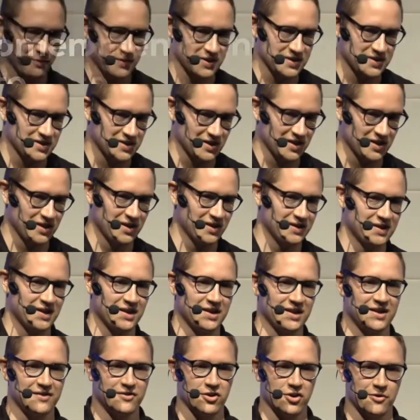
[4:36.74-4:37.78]
side, and
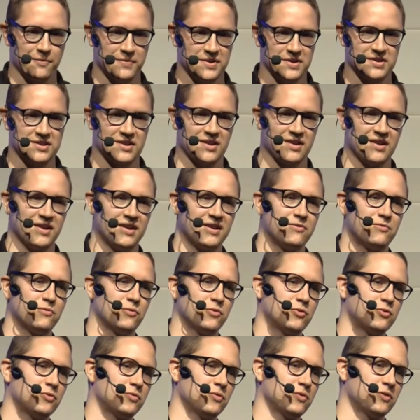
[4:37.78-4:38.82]
development side would
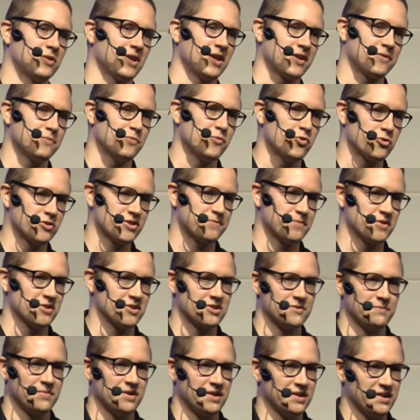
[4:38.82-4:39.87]
take more
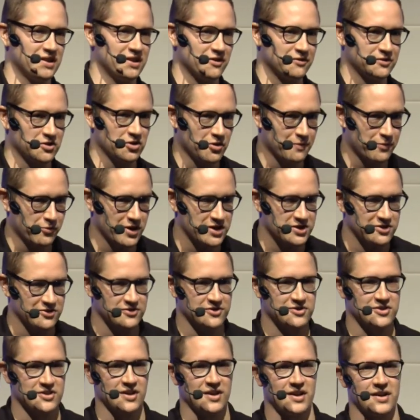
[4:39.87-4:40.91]
responsibility of the operations
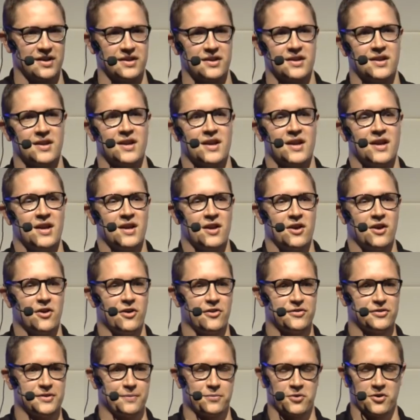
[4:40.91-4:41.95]
side
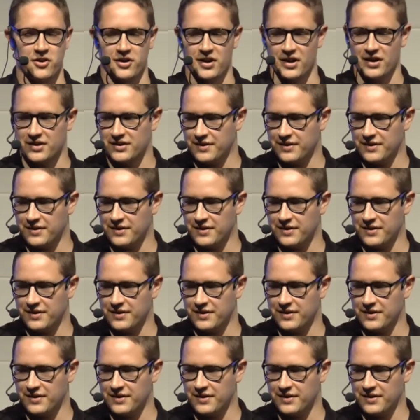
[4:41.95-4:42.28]
of the product.